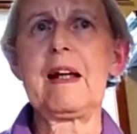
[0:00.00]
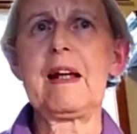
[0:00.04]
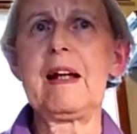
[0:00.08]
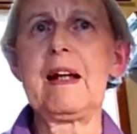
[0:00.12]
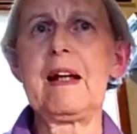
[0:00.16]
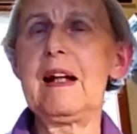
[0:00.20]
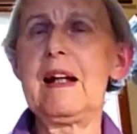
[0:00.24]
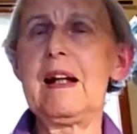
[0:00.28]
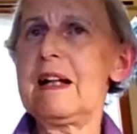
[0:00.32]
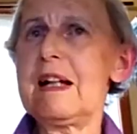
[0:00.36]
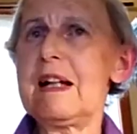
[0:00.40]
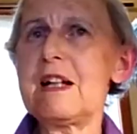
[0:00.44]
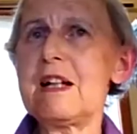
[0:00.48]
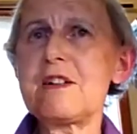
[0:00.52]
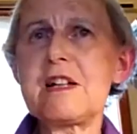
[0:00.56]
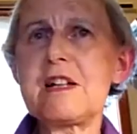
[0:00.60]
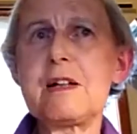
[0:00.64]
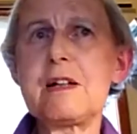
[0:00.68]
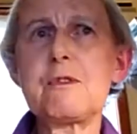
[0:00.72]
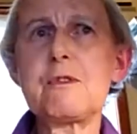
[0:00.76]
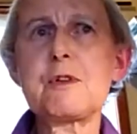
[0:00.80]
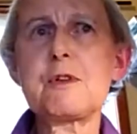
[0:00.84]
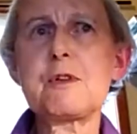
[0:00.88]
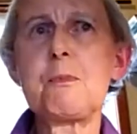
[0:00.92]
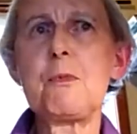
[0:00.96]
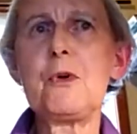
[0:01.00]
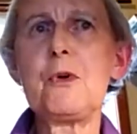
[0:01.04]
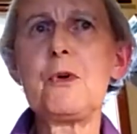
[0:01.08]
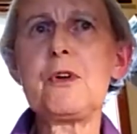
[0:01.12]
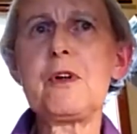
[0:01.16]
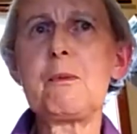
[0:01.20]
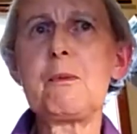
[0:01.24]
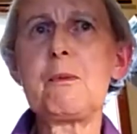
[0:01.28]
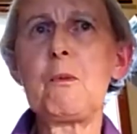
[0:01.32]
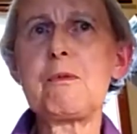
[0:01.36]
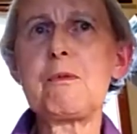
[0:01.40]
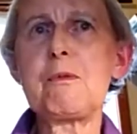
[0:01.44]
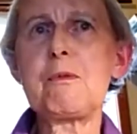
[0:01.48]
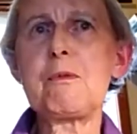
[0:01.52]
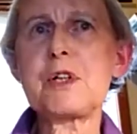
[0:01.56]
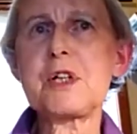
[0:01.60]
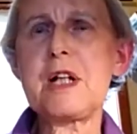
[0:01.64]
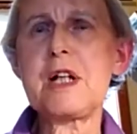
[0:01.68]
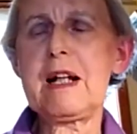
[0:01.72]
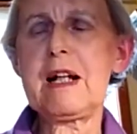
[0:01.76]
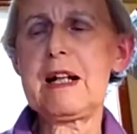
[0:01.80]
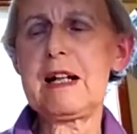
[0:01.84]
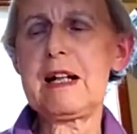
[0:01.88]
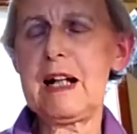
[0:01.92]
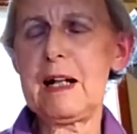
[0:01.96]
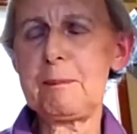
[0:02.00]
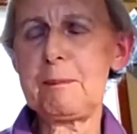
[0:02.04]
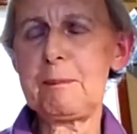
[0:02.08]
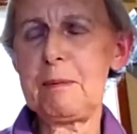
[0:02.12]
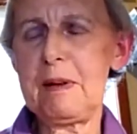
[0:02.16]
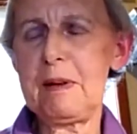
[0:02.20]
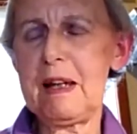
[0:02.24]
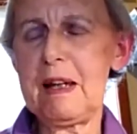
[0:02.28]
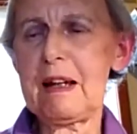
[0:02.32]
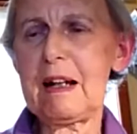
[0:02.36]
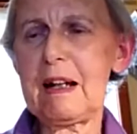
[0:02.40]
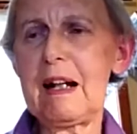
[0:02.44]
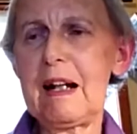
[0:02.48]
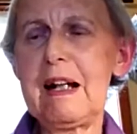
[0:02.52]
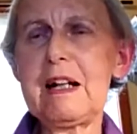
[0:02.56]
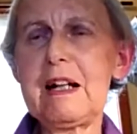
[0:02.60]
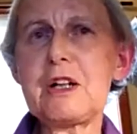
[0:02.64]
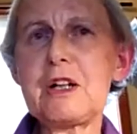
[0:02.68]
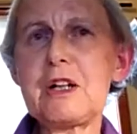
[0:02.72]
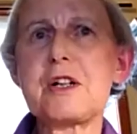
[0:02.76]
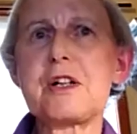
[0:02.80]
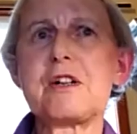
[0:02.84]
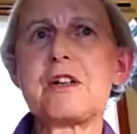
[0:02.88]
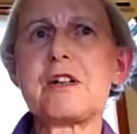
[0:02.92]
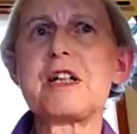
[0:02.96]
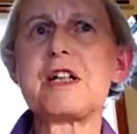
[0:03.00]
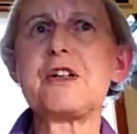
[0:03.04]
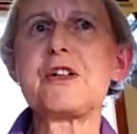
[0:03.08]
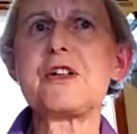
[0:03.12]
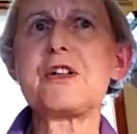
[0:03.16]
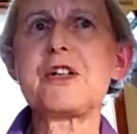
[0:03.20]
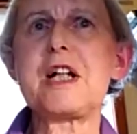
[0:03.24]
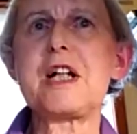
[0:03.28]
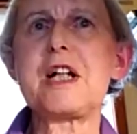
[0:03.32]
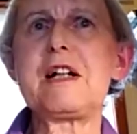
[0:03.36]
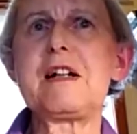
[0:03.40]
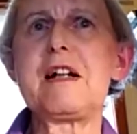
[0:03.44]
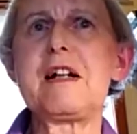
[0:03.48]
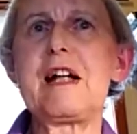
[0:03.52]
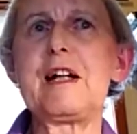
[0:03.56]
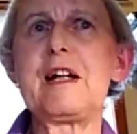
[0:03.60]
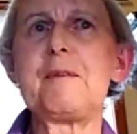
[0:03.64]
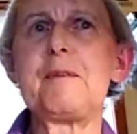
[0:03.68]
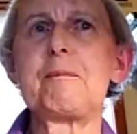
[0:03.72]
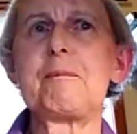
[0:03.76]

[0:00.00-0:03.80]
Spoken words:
And I guess that was more than what was taken up in the collections each Sunday.